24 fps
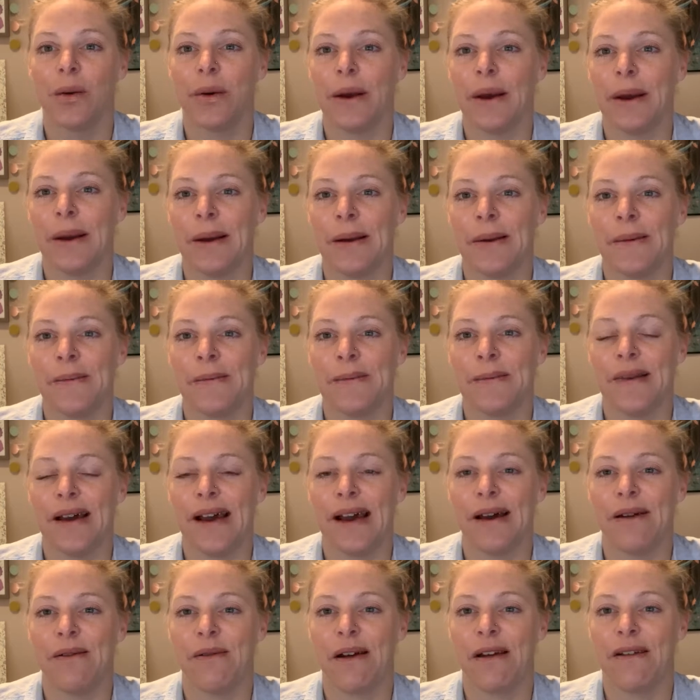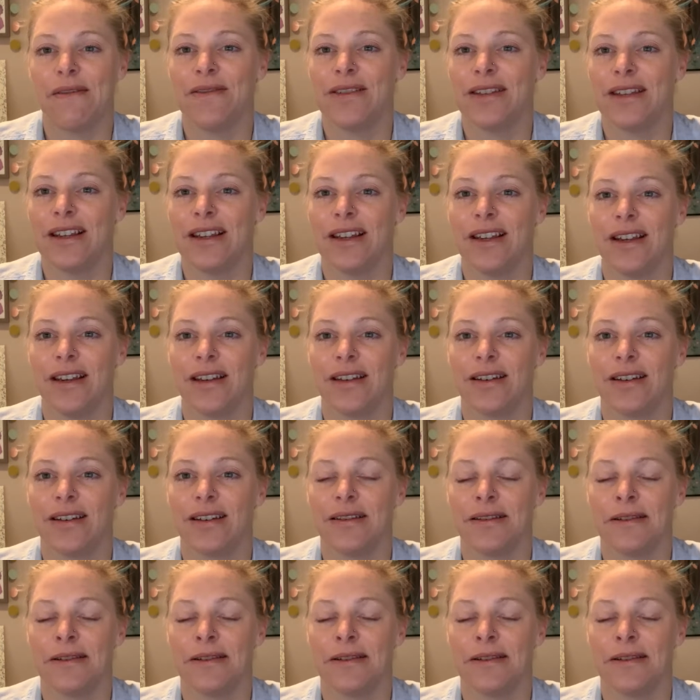how I've seen it